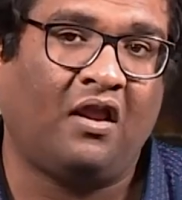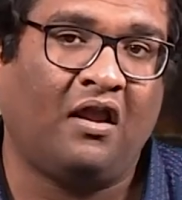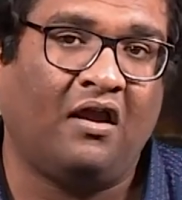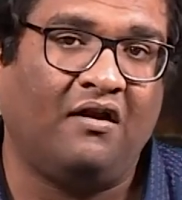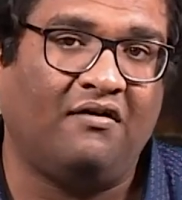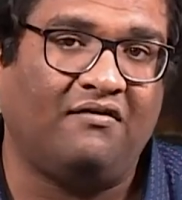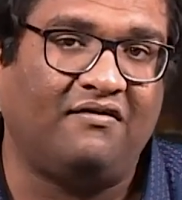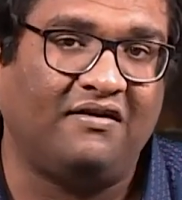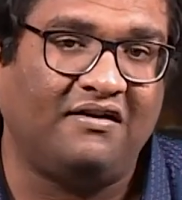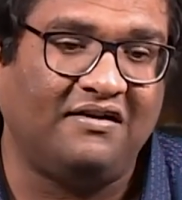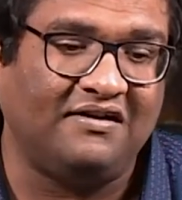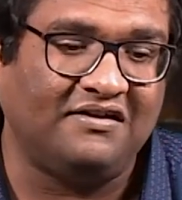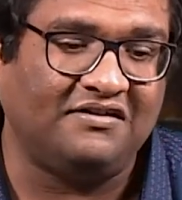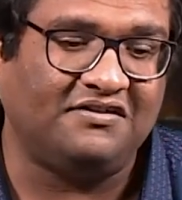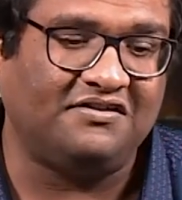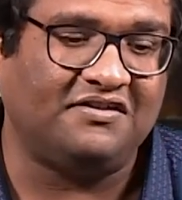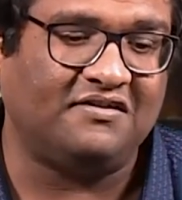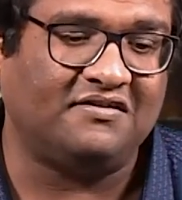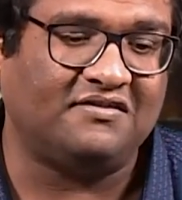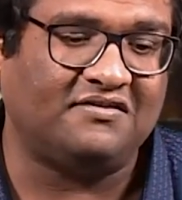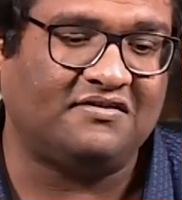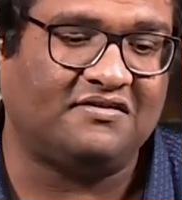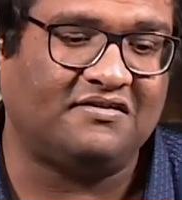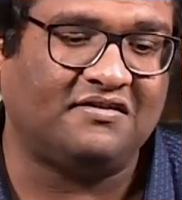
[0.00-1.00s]

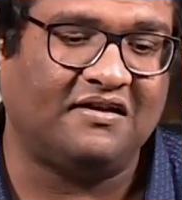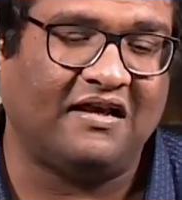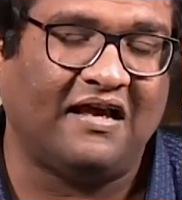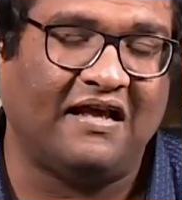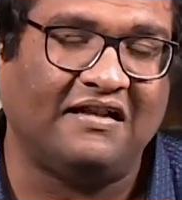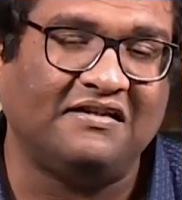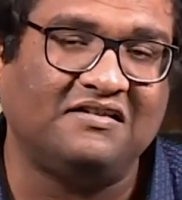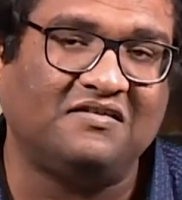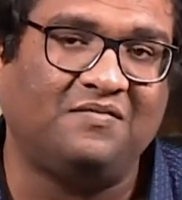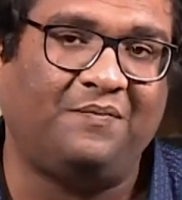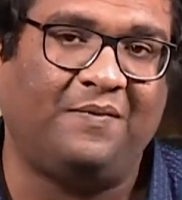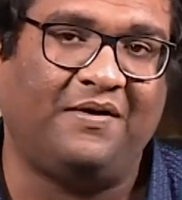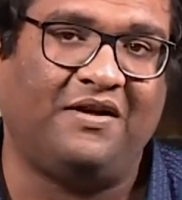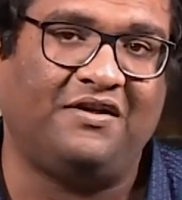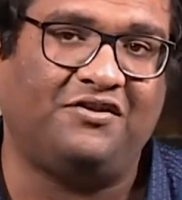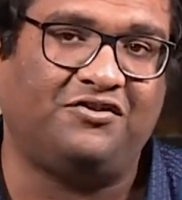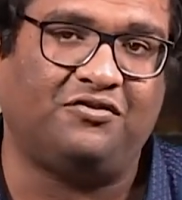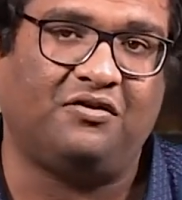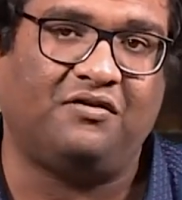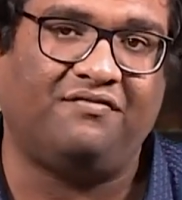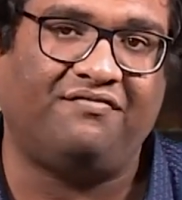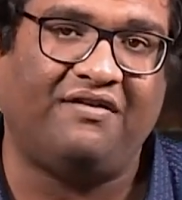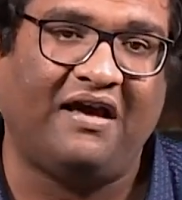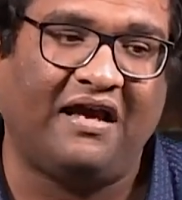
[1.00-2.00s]
religious, and spiritual
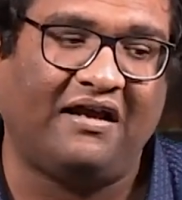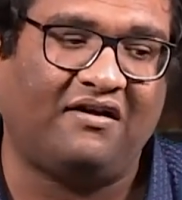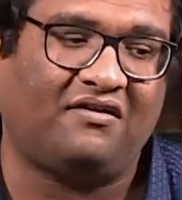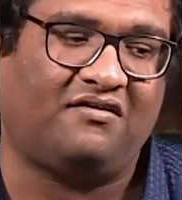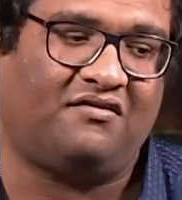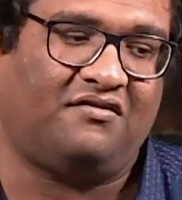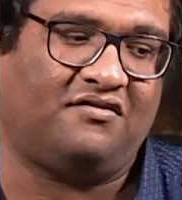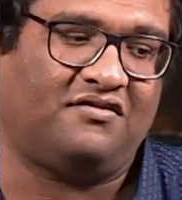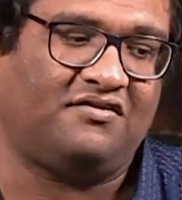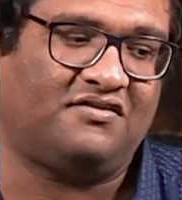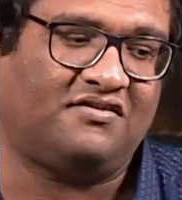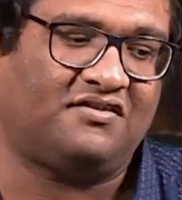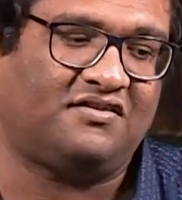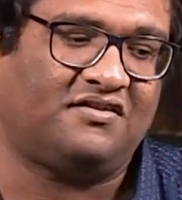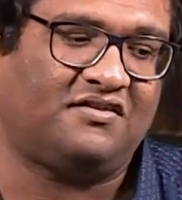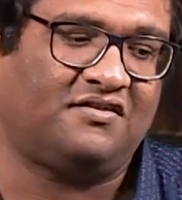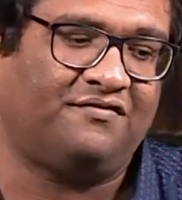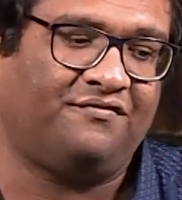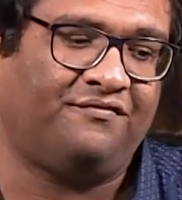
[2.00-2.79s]
factors.